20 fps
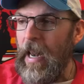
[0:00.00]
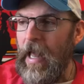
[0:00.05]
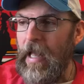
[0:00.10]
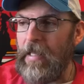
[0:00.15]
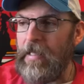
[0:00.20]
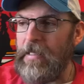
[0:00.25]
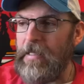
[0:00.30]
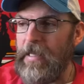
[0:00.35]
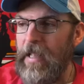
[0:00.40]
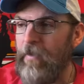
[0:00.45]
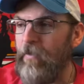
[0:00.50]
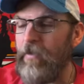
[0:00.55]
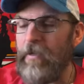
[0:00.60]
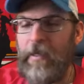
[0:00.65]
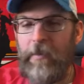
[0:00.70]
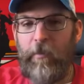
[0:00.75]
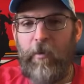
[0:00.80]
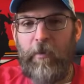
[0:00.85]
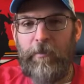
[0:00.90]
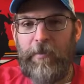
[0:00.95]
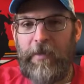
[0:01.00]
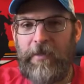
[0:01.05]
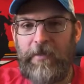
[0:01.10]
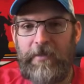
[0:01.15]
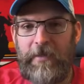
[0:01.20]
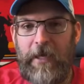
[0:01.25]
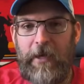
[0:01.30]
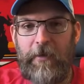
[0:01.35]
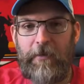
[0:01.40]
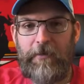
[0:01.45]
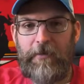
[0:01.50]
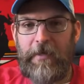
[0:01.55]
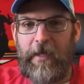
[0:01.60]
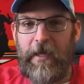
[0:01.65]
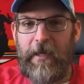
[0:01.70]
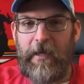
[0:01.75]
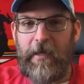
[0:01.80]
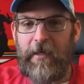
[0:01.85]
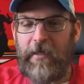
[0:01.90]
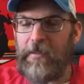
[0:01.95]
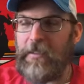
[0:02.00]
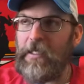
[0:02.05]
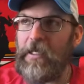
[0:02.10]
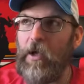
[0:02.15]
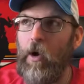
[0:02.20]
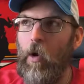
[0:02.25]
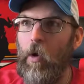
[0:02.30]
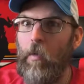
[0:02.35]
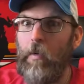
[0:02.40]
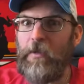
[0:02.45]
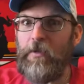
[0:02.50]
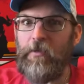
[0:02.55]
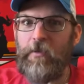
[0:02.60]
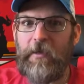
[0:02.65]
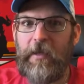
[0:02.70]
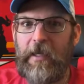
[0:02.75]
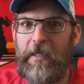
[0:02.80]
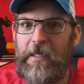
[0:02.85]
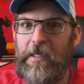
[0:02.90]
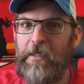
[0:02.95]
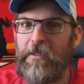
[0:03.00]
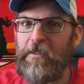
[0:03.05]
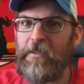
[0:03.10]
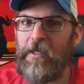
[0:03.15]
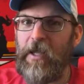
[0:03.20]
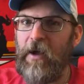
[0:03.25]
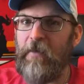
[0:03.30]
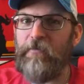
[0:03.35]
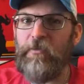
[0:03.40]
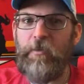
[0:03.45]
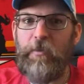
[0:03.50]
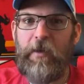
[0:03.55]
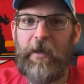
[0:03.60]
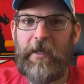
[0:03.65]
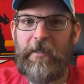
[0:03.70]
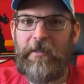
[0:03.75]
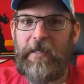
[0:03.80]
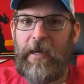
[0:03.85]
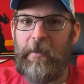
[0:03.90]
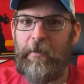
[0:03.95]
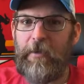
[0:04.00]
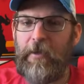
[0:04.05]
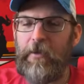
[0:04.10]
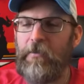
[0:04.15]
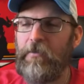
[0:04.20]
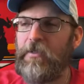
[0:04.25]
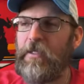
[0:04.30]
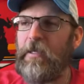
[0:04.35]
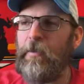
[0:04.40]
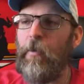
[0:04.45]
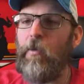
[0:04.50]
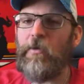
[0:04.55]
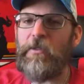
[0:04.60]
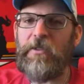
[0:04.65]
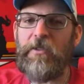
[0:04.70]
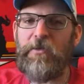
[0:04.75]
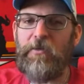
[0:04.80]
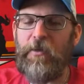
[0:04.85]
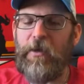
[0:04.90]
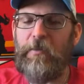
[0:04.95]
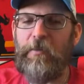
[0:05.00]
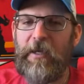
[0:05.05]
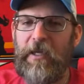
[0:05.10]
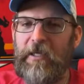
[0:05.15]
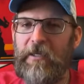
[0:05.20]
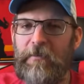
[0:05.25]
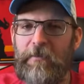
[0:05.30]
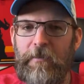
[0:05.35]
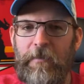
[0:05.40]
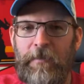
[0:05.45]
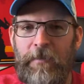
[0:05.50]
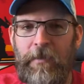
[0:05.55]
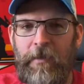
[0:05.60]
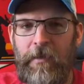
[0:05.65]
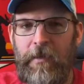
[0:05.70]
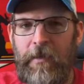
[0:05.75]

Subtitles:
and I never get more pissed at Hosea because he always, like, he's tough to play at dominoes, and I'm always screaming at him.